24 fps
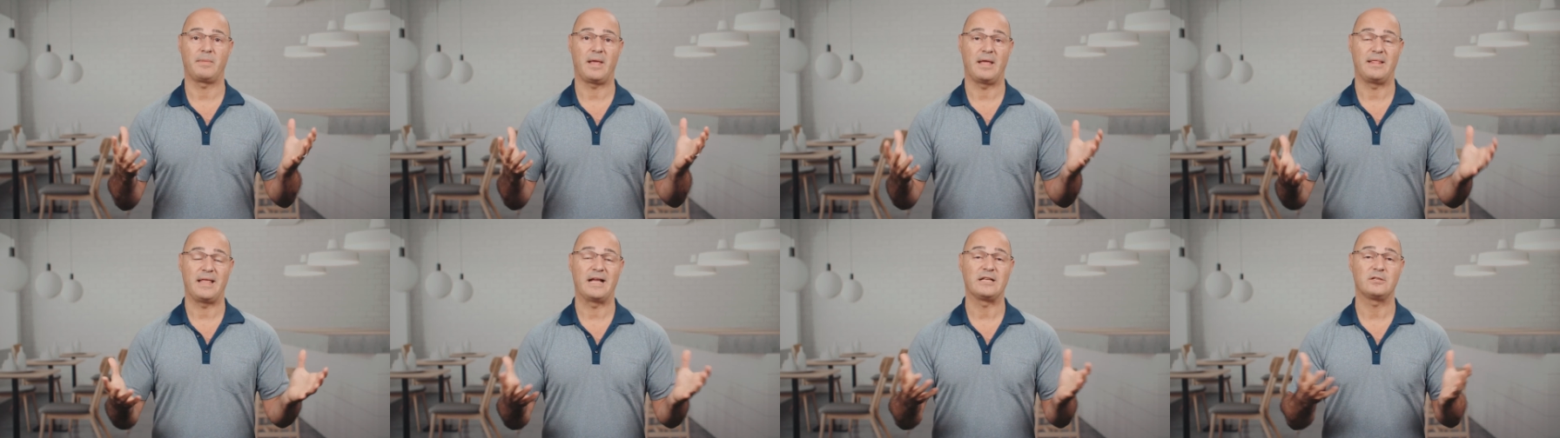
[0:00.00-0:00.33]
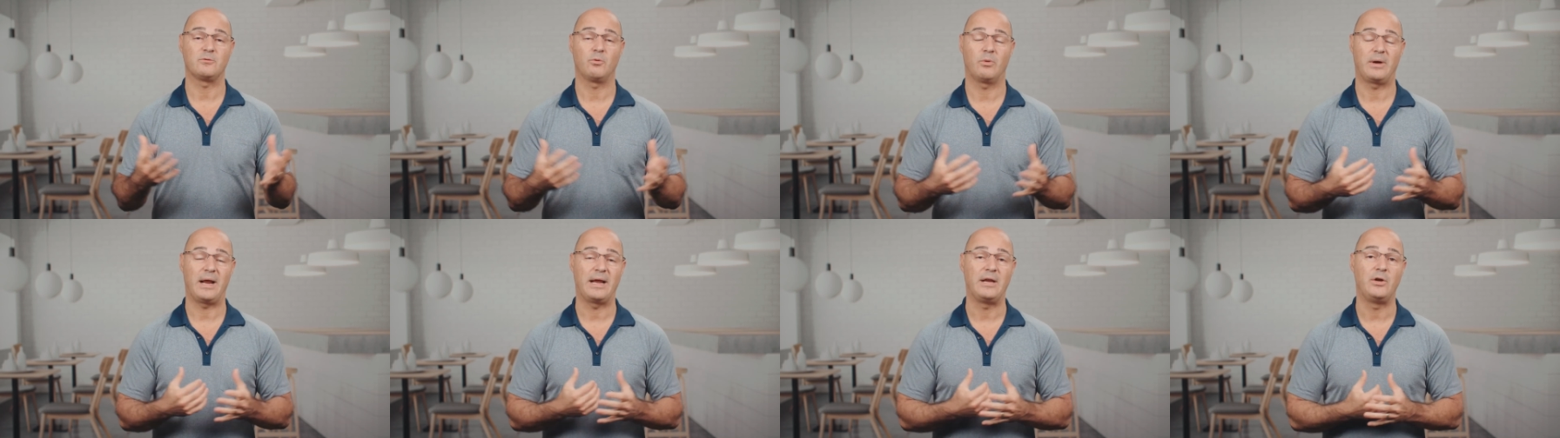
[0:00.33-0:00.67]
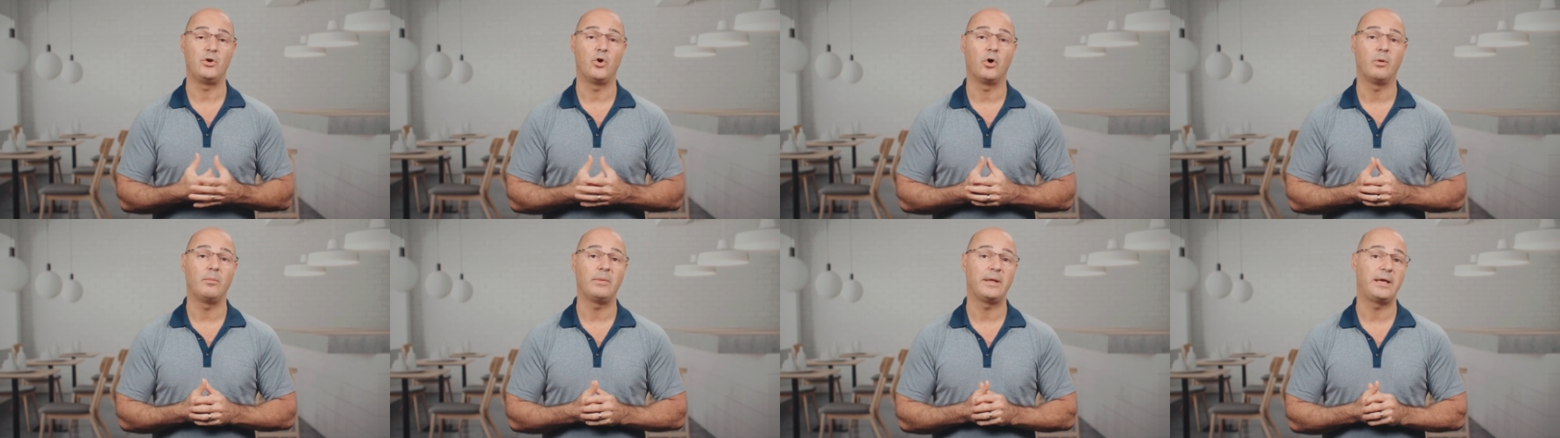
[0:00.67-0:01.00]
And that's what I
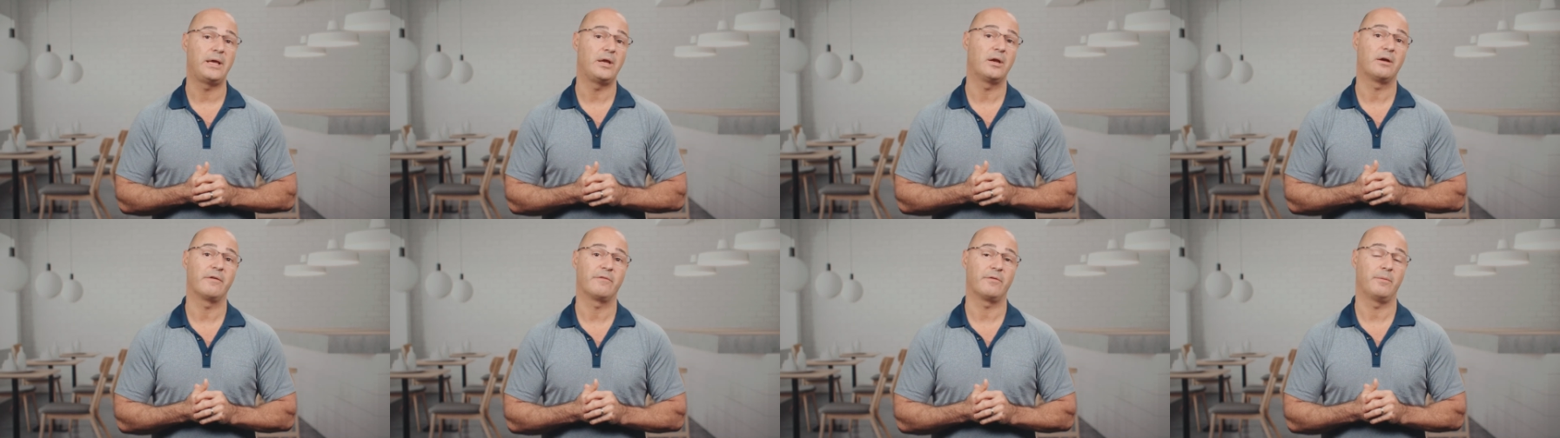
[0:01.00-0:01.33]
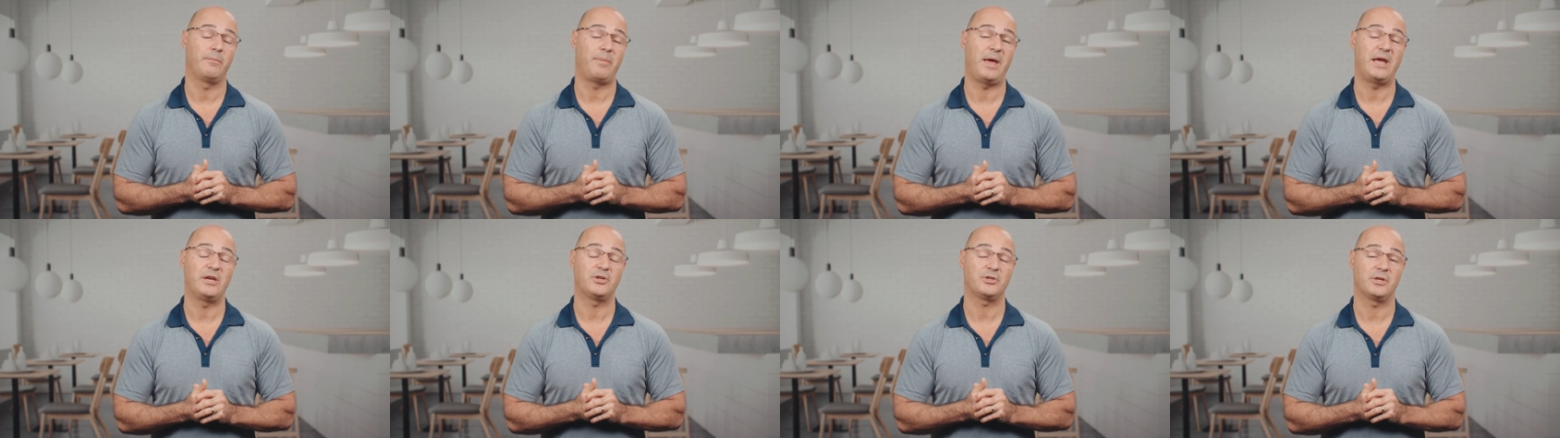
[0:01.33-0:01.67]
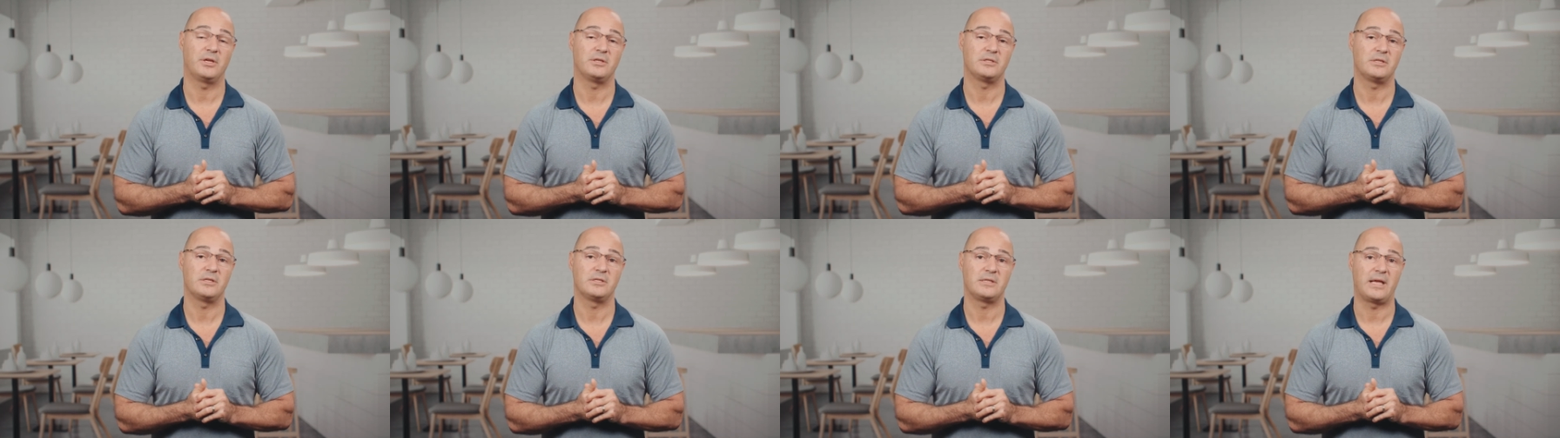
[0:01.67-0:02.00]
normally hear from
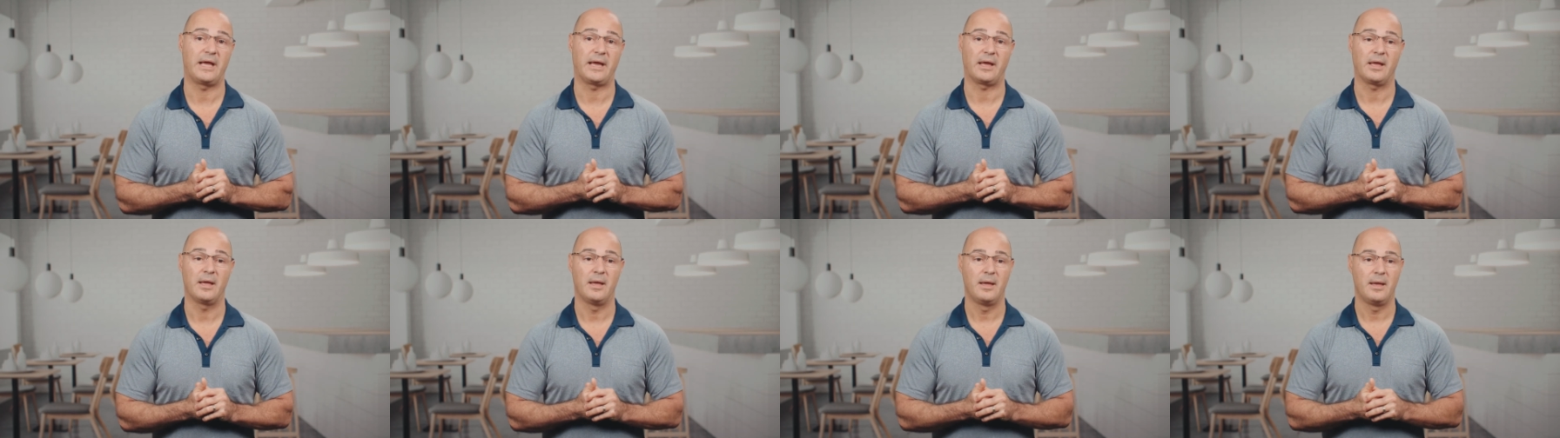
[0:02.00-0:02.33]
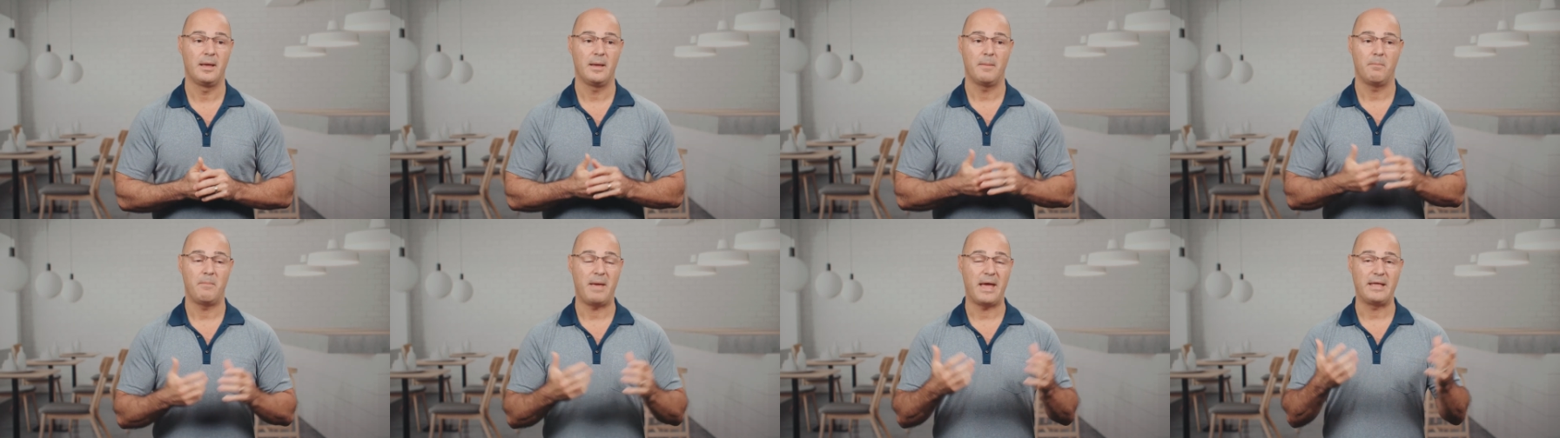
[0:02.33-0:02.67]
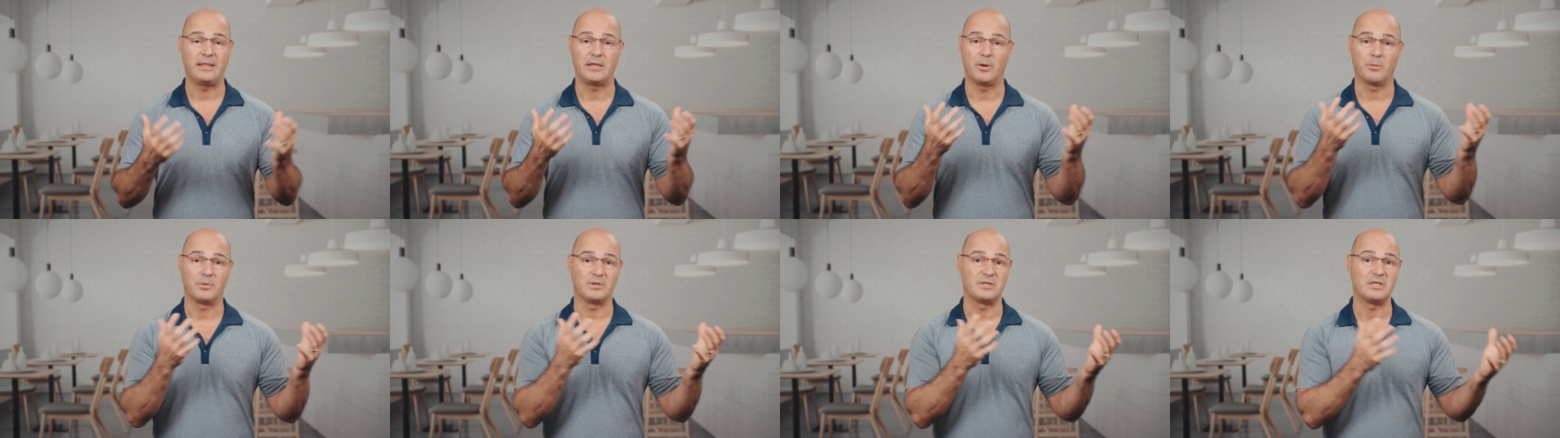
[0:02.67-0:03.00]
patients is like, man,
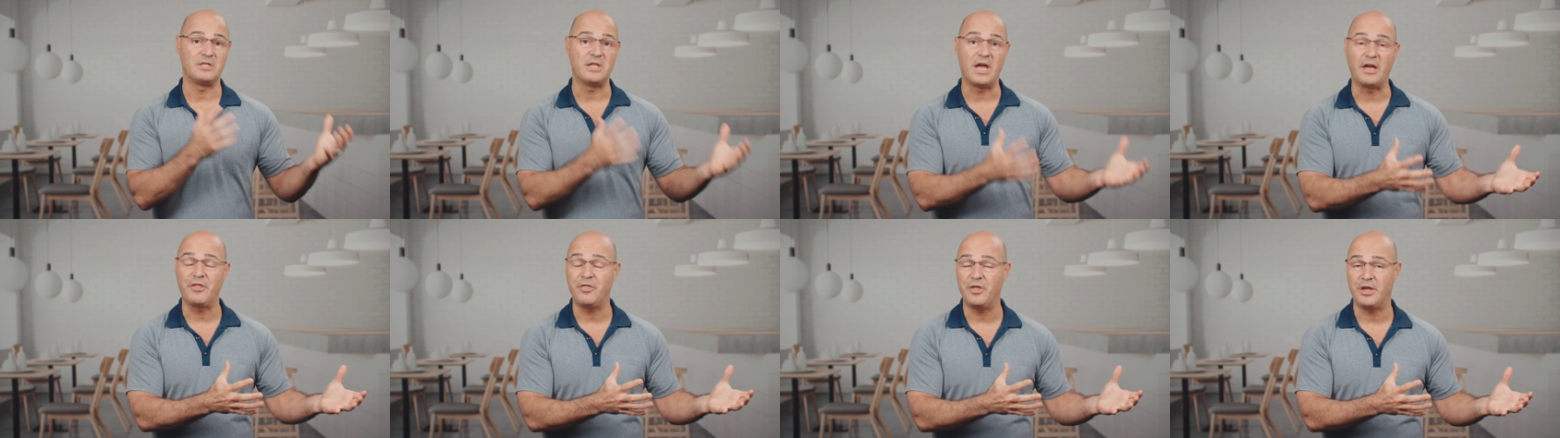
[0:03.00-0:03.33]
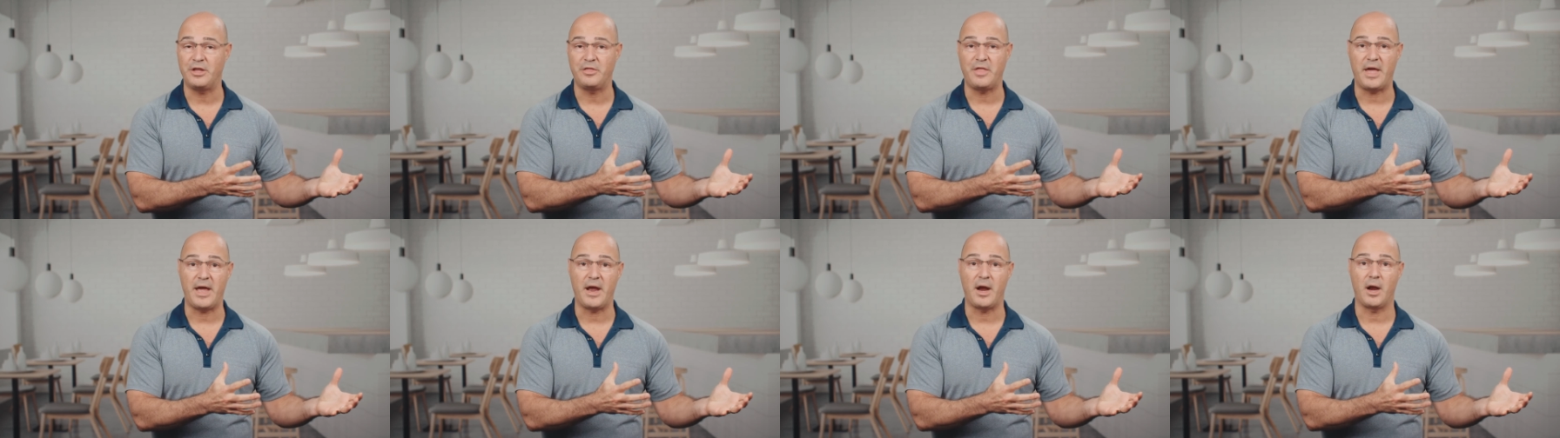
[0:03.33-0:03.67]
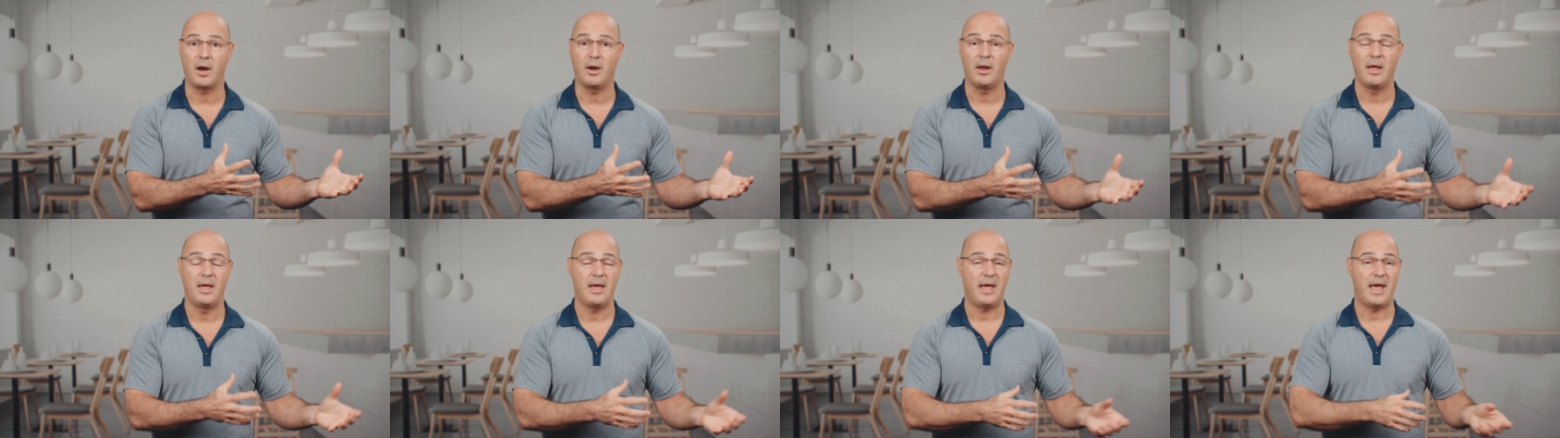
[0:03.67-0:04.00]
there was nothing
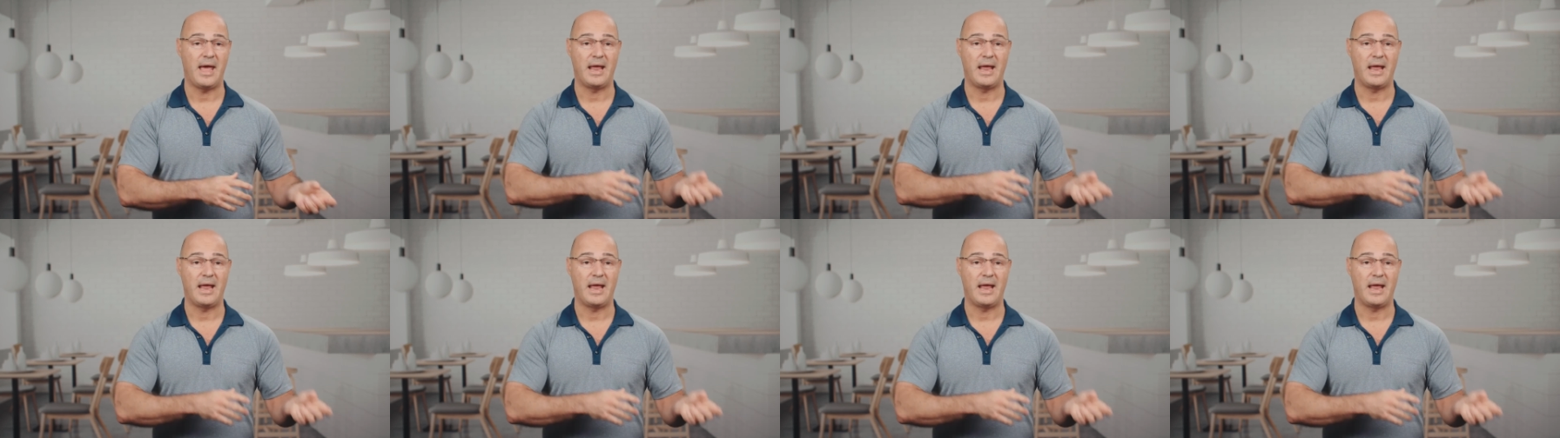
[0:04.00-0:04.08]
there.